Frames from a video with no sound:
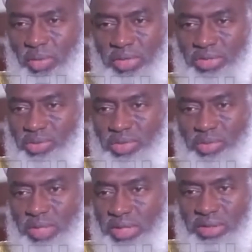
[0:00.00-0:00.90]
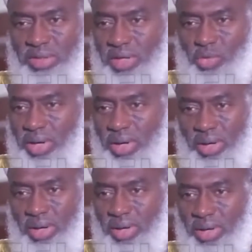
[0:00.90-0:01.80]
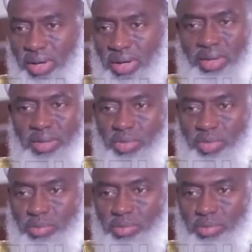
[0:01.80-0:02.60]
but it's not military hardware. Anything